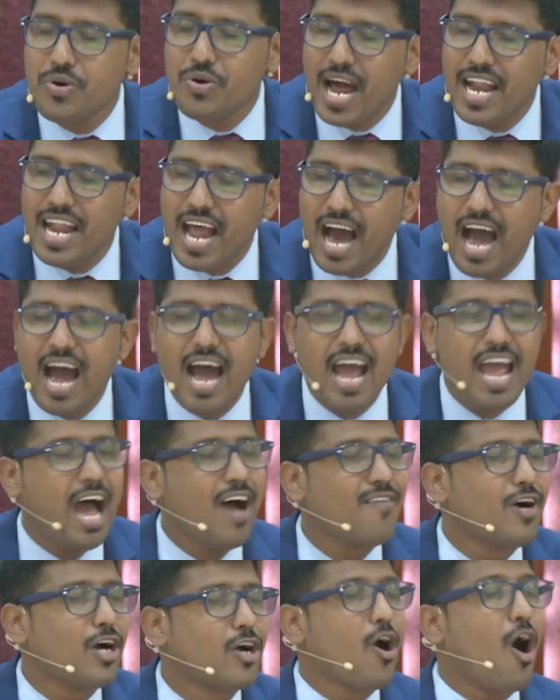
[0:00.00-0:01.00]
and I
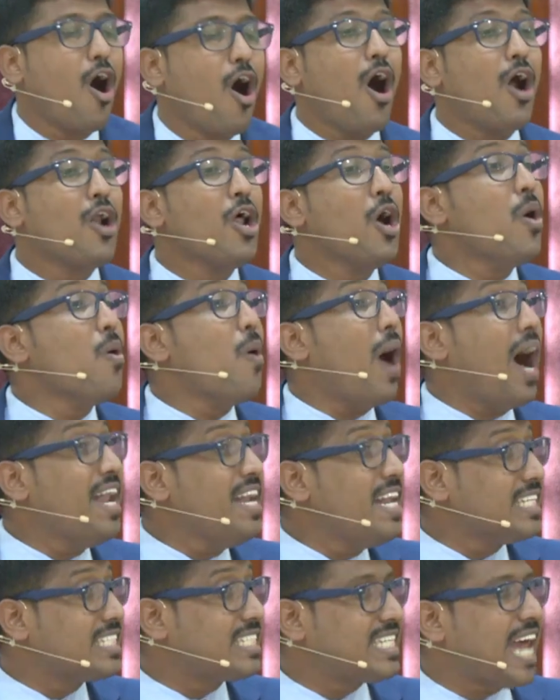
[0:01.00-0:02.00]
have a God who
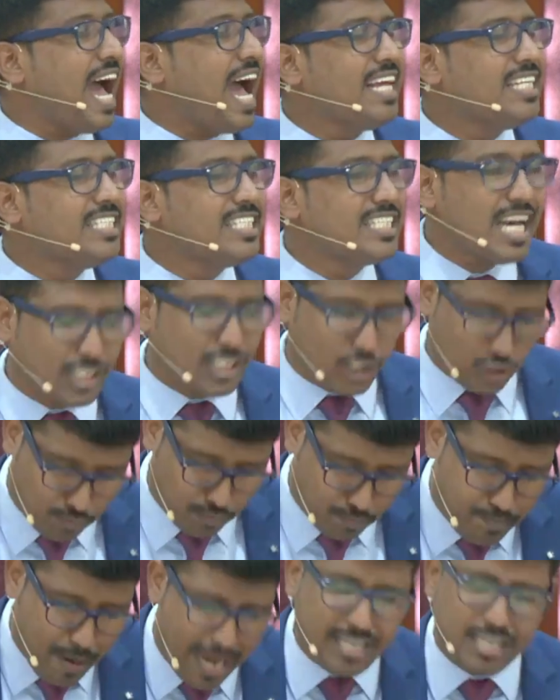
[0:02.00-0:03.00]
understands us
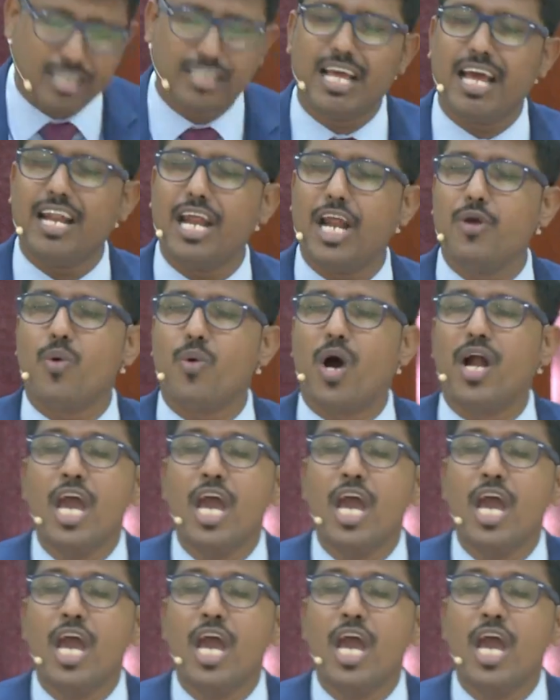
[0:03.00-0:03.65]
better than anyone.